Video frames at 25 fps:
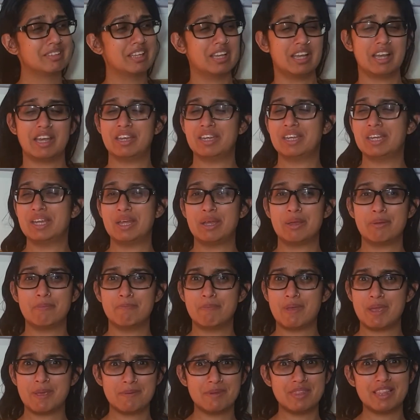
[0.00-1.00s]
I don't know,
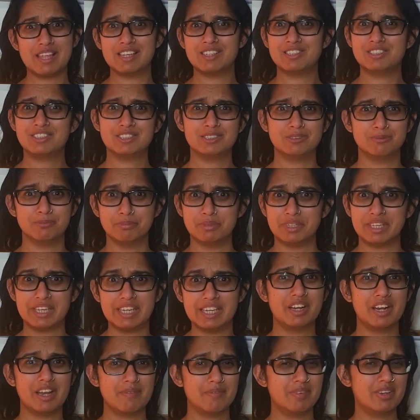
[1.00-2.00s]
maybe that's just me.
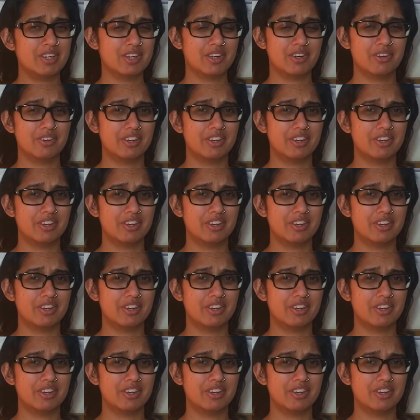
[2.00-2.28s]
Let me know